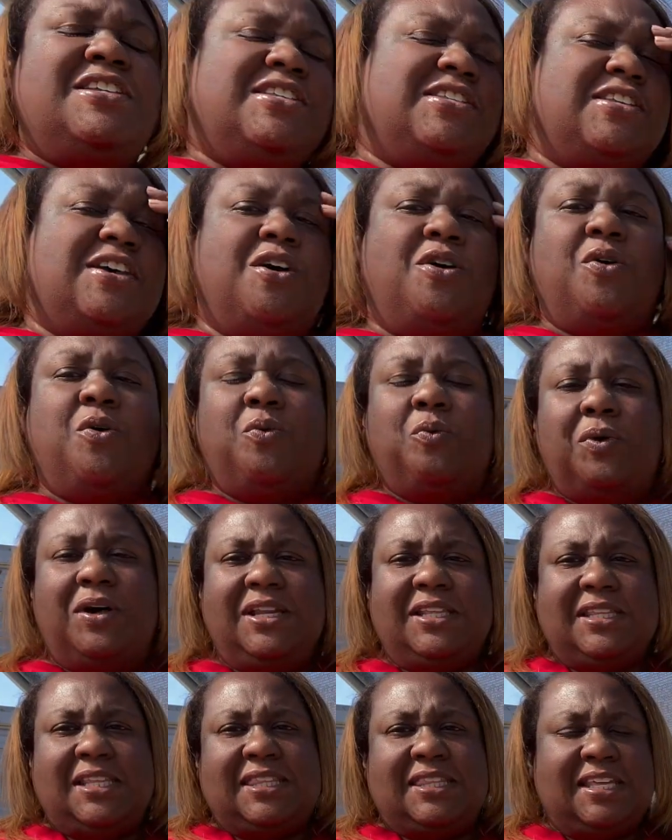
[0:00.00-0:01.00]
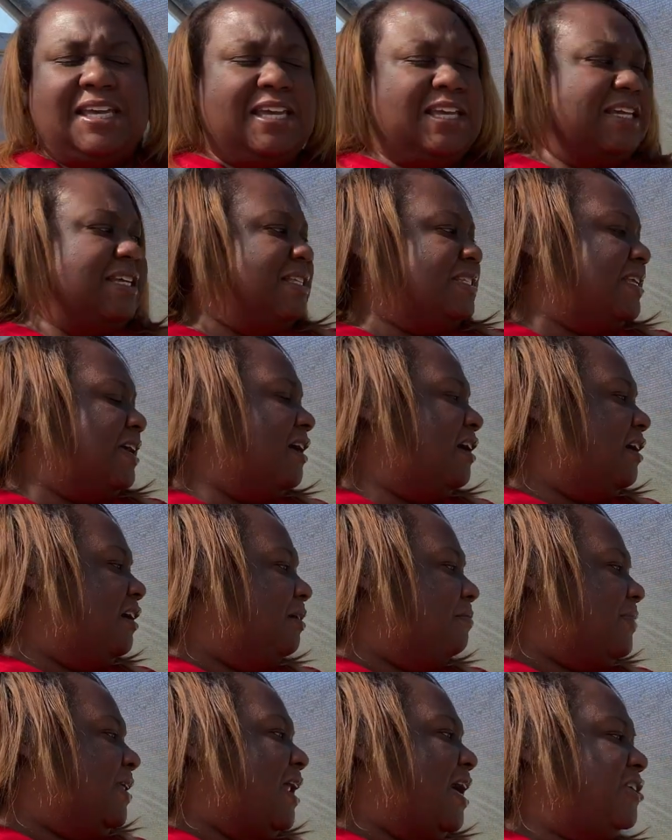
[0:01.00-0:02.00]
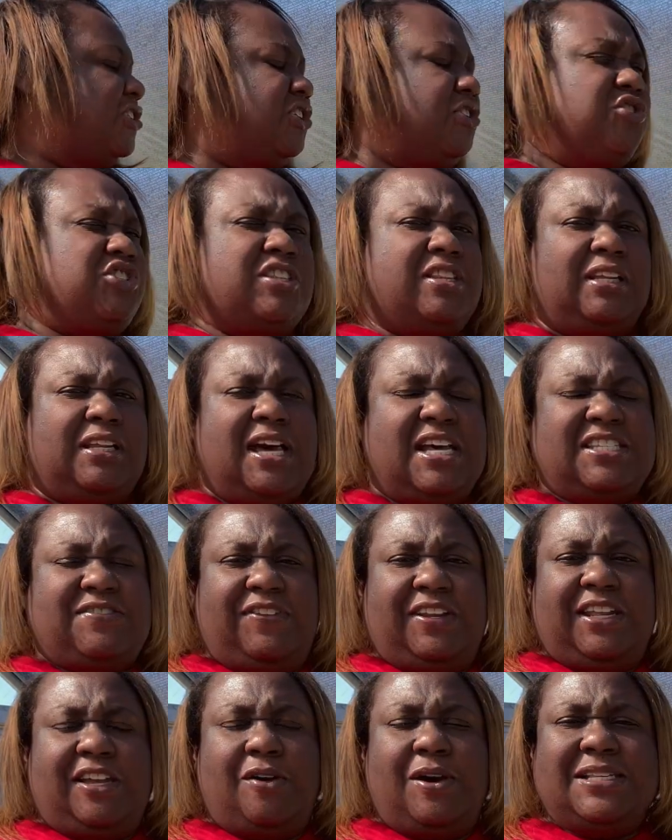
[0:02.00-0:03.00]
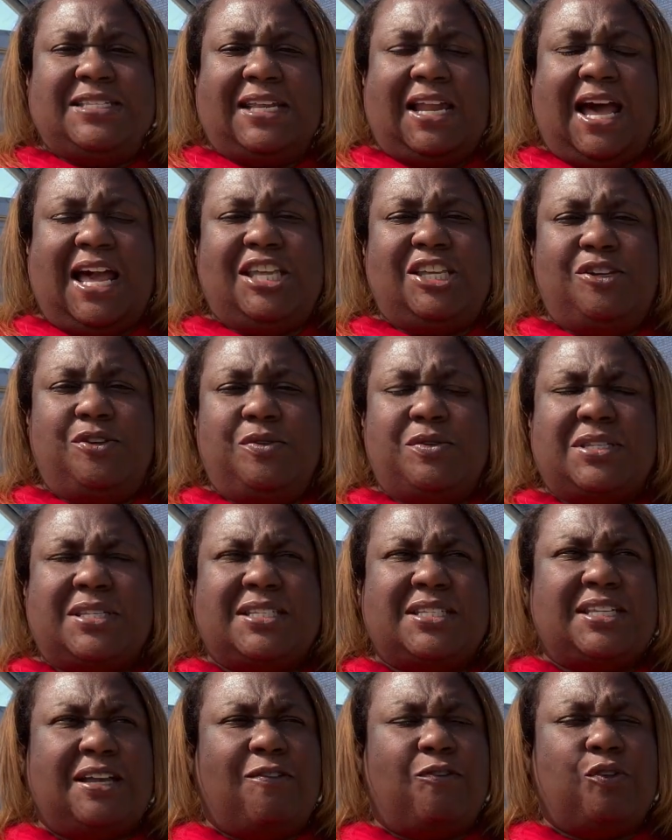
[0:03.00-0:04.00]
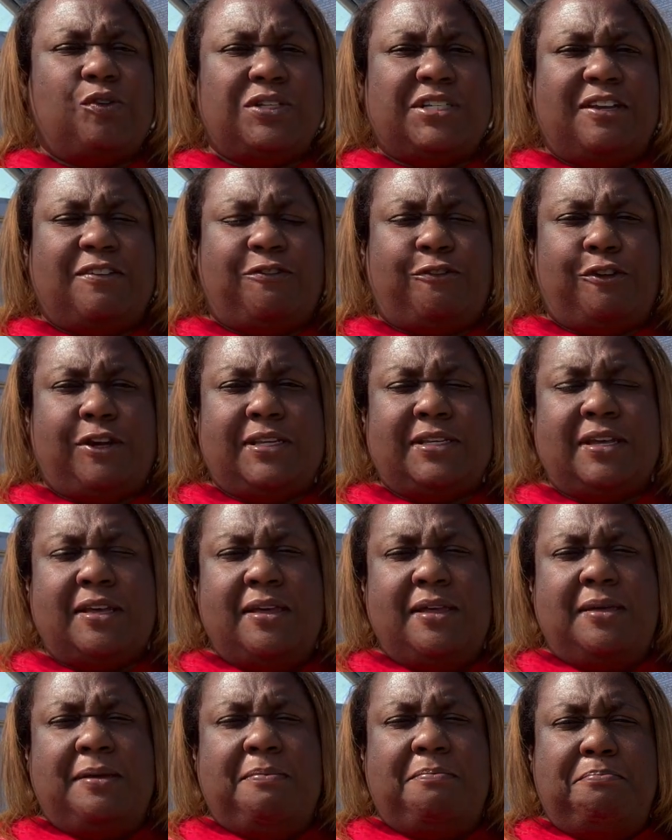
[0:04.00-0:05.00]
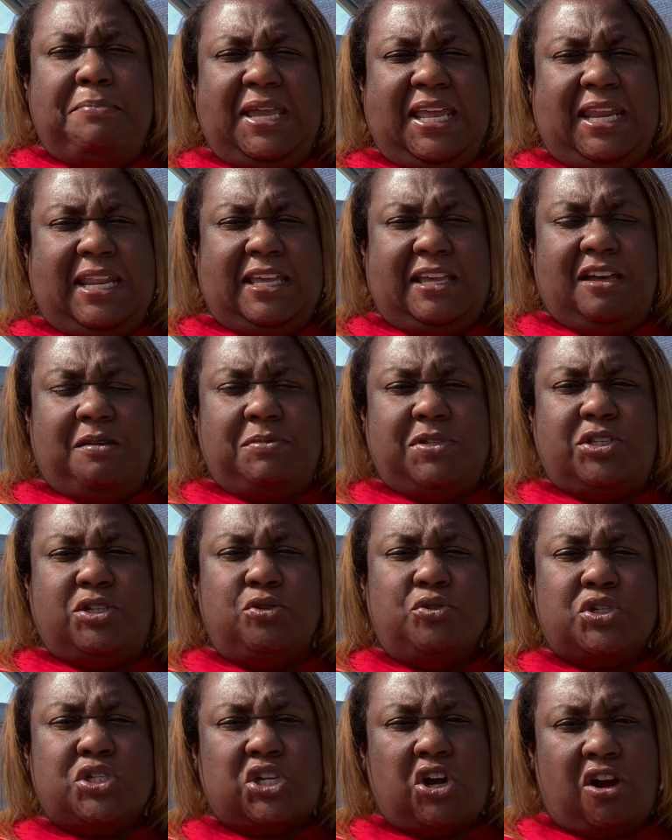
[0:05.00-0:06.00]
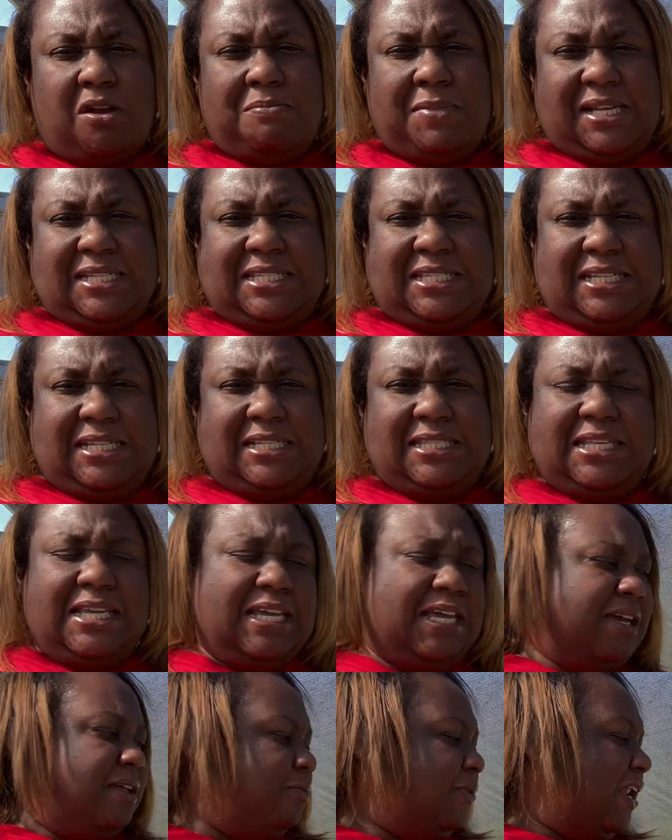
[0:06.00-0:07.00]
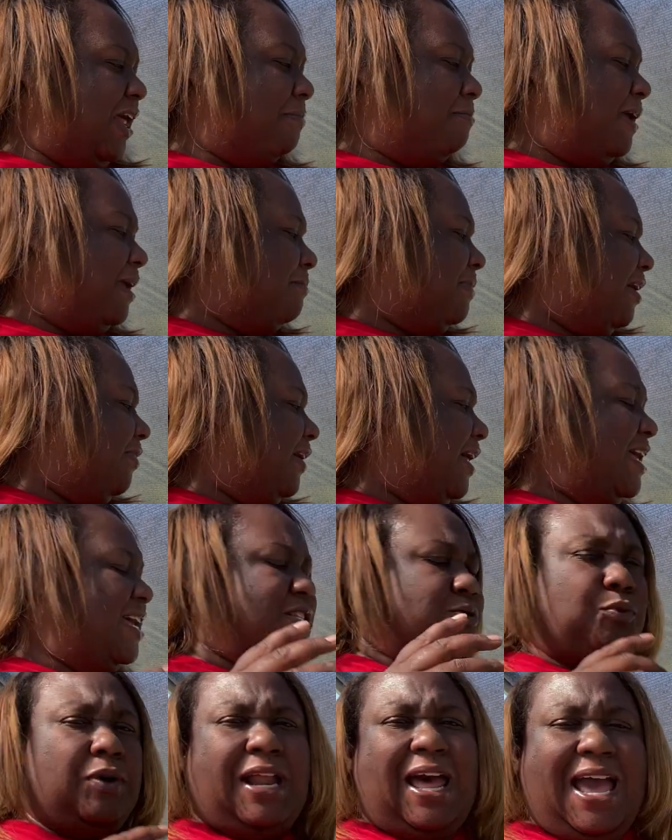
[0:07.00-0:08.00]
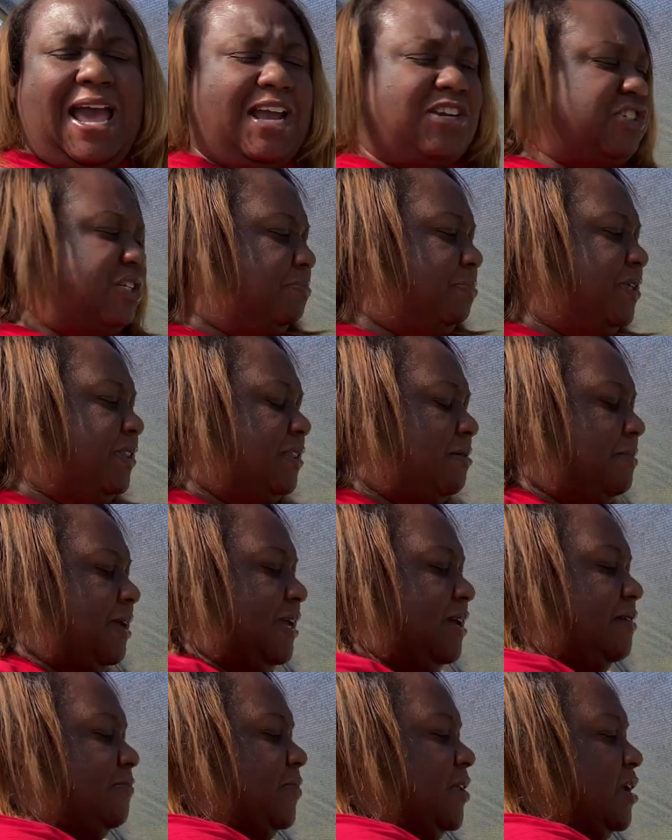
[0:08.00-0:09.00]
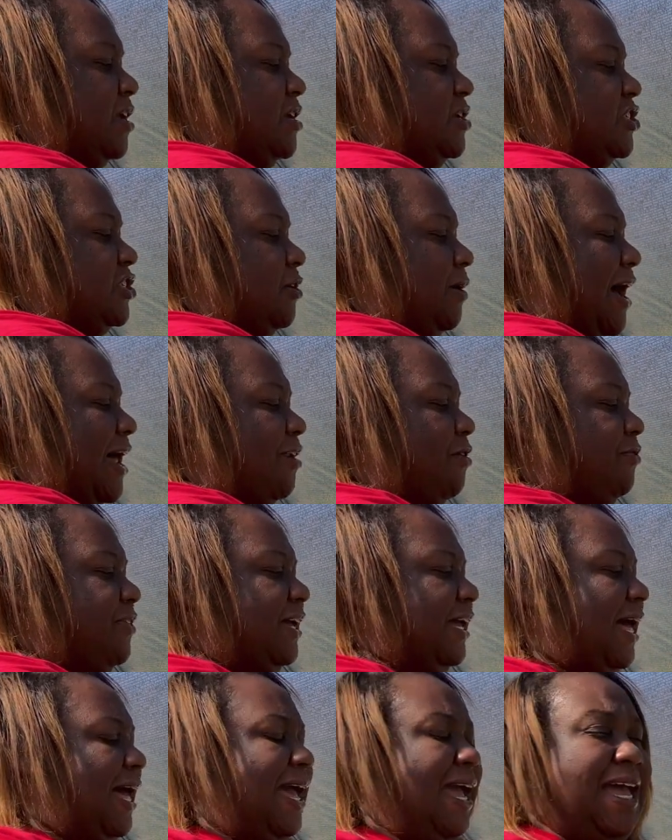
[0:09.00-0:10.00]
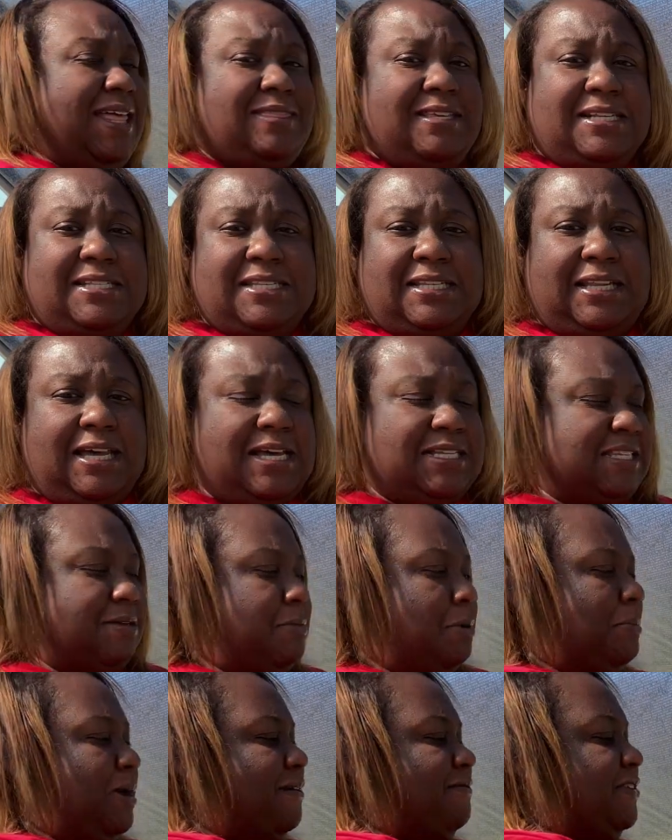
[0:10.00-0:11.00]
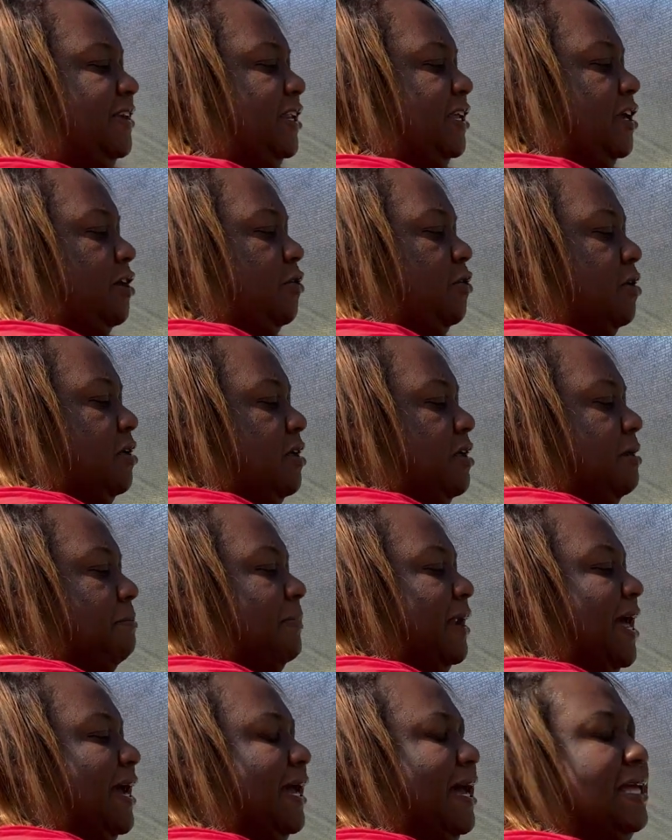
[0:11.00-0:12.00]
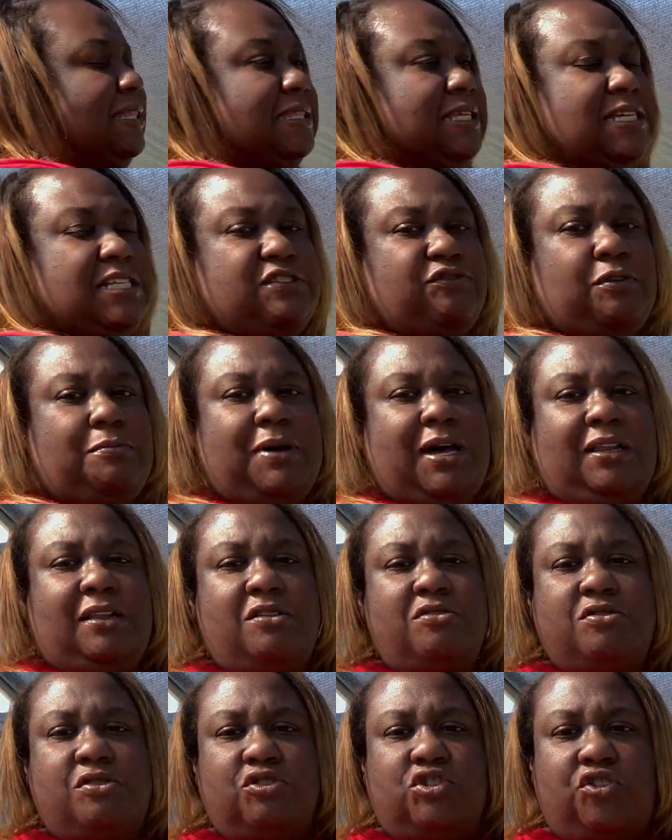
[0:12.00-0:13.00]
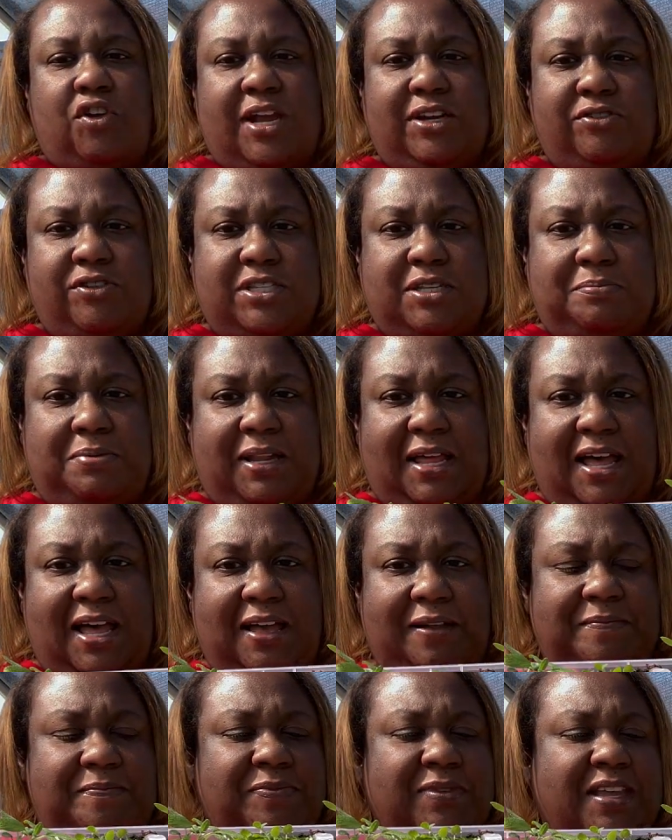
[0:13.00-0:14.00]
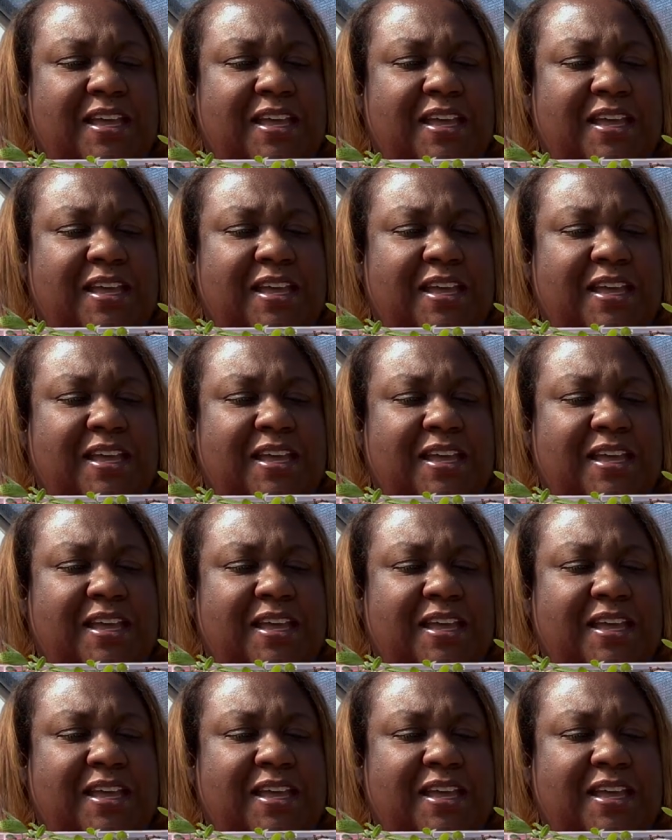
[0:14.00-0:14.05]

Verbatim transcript: So one of the things um, that I showed you in the last video is that I use several different mediums to start my seeds in. What I mean by that is what I actually put them in. So I don't think I had these the last time on my video, but I got these from my local tractor supply.